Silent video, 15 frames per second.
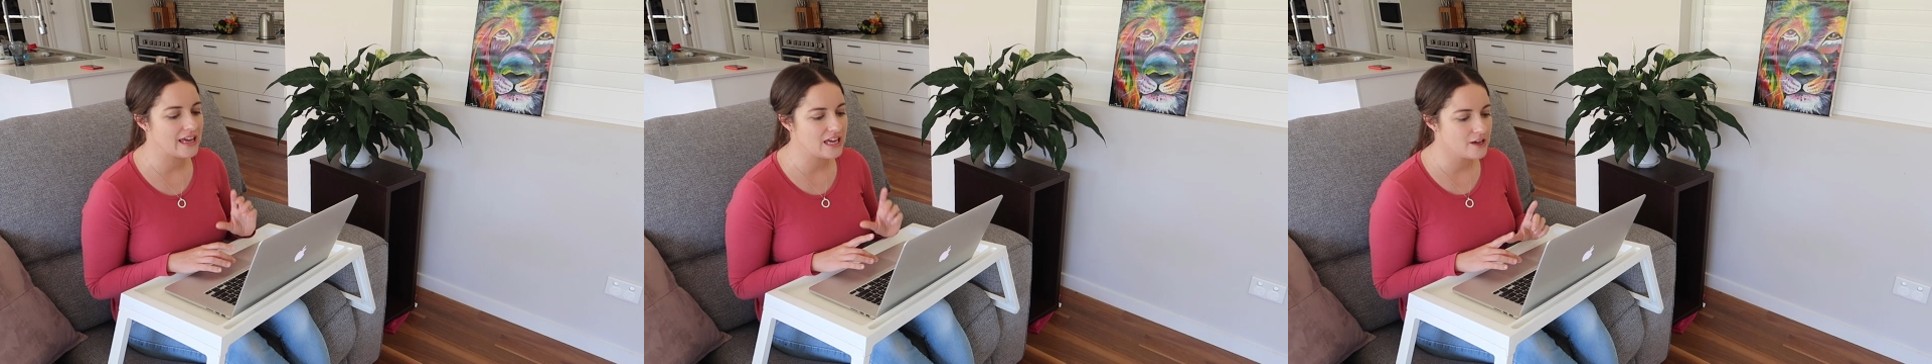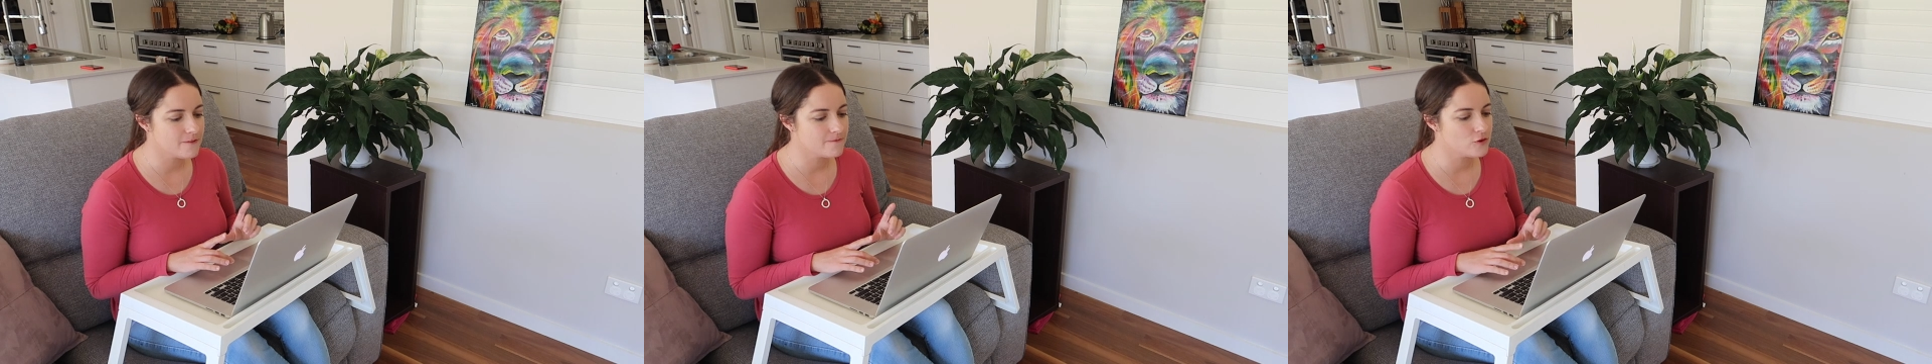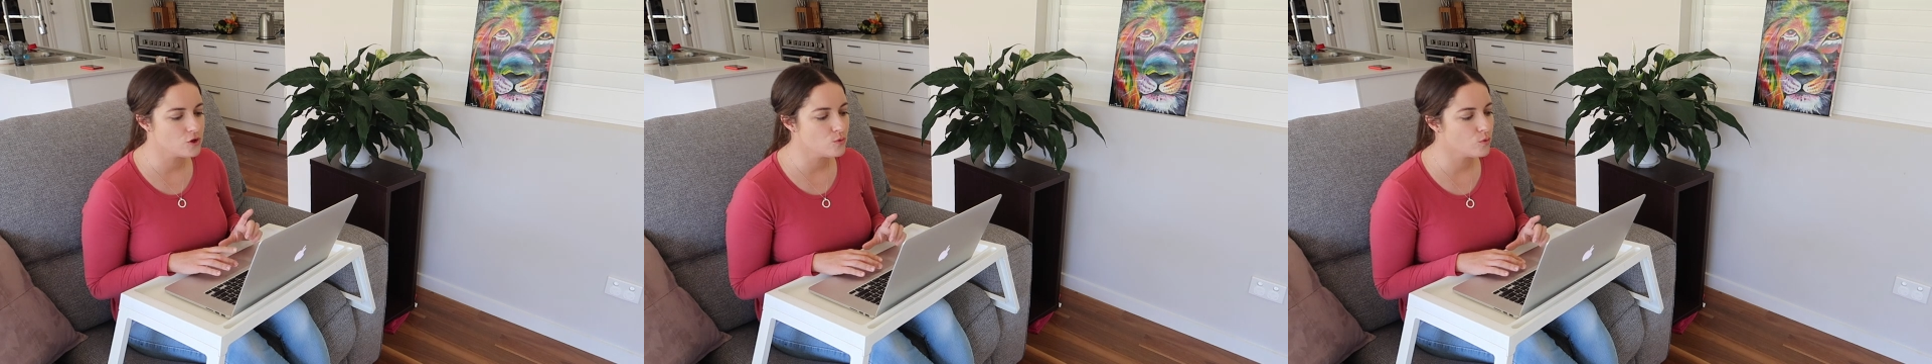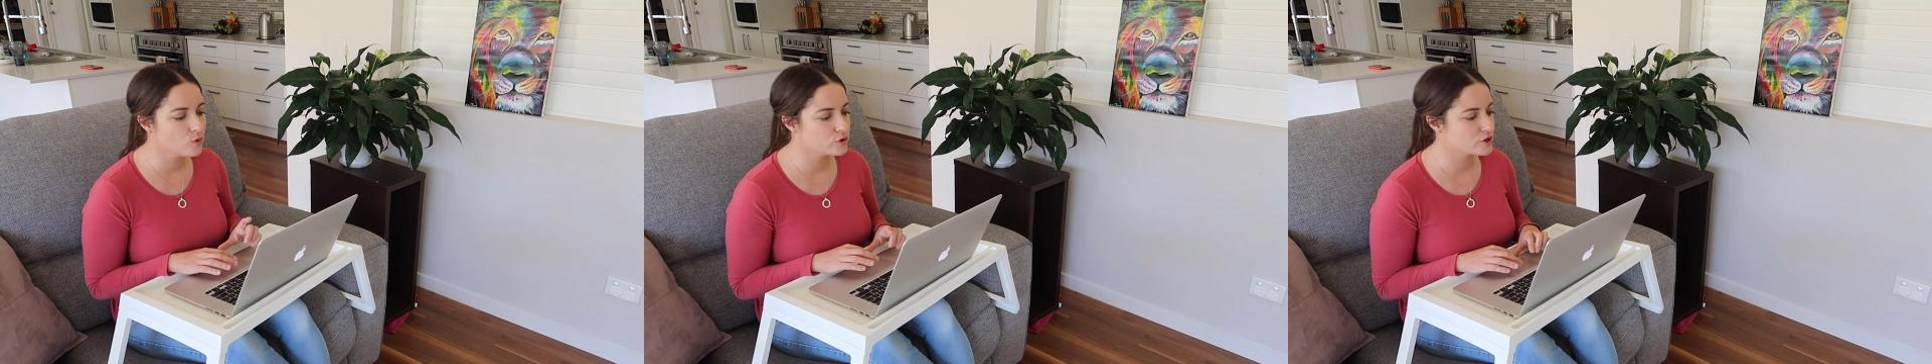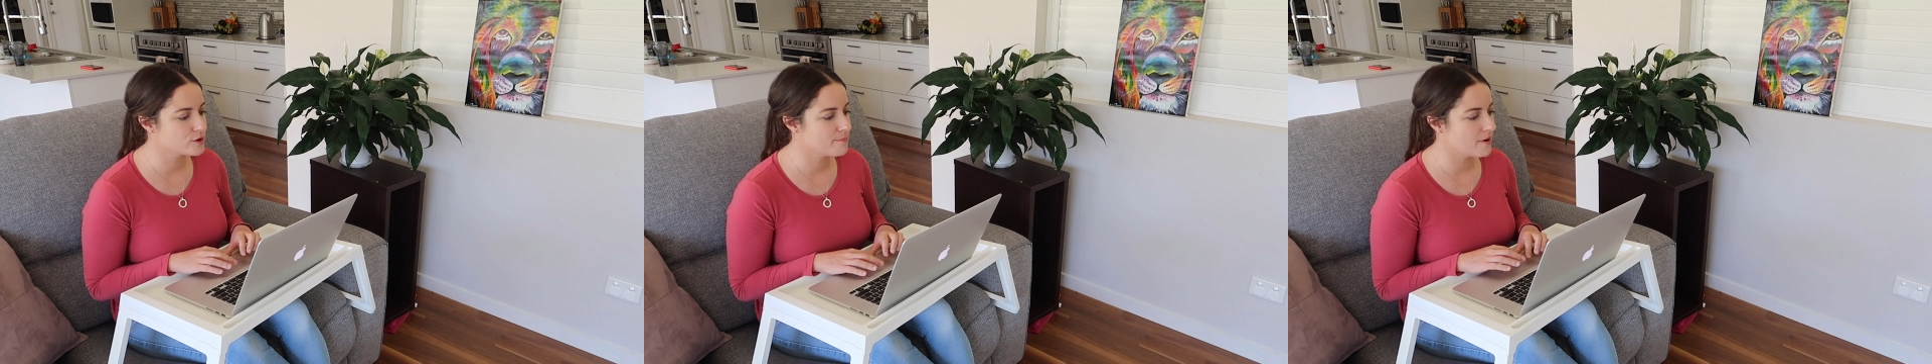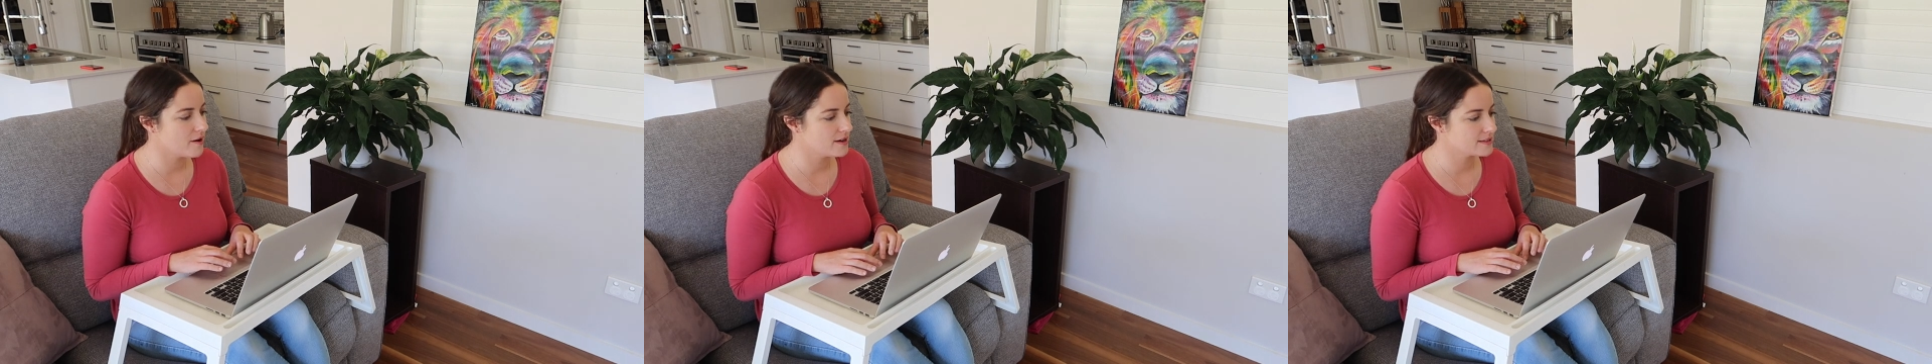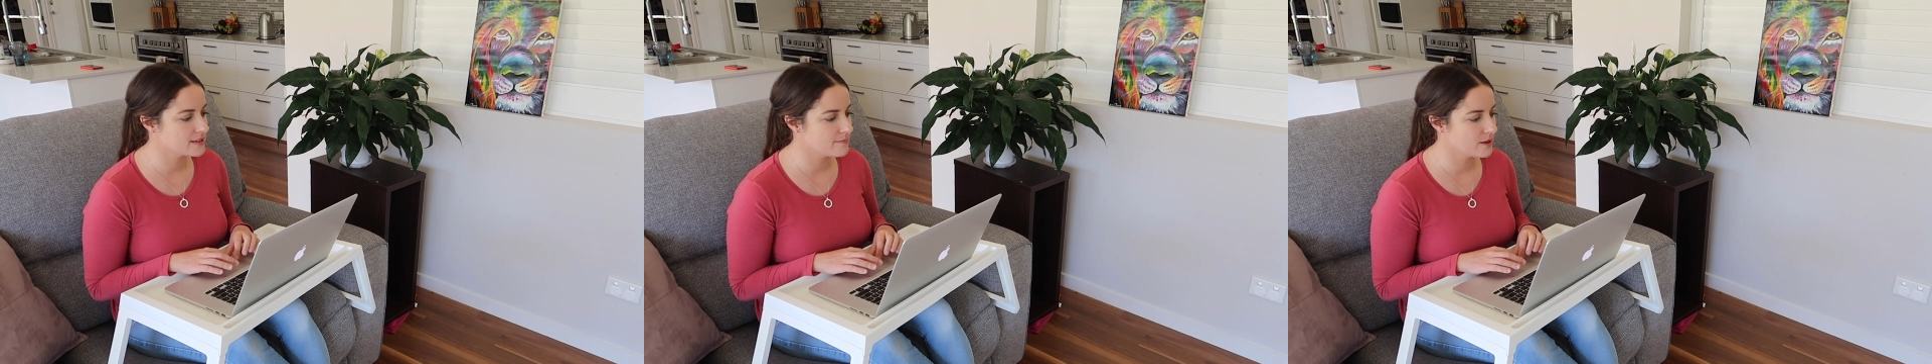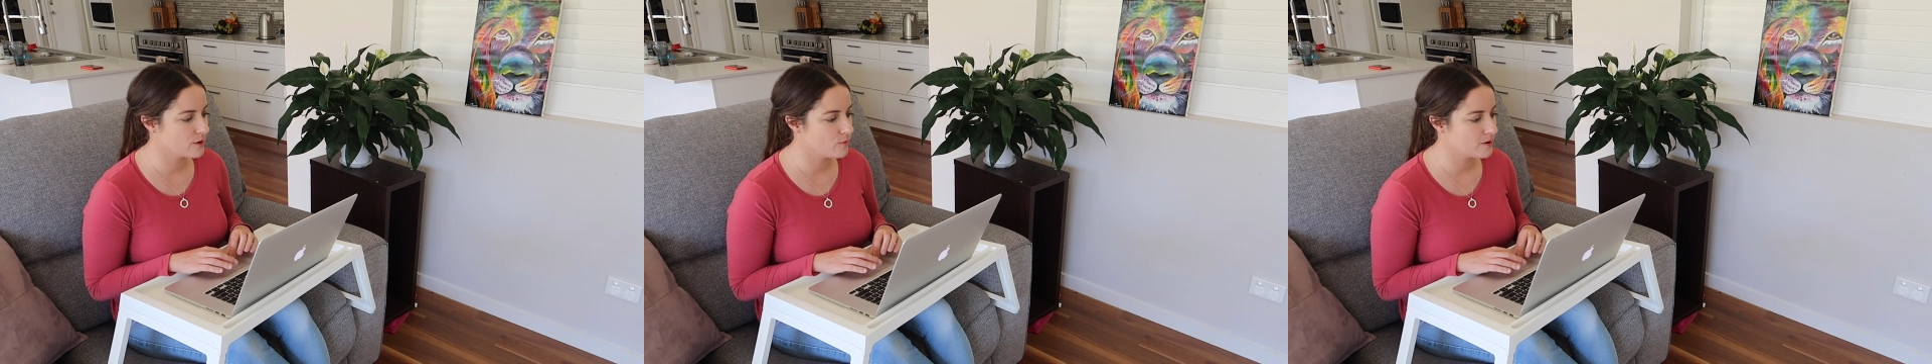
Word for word: if you want to buy something,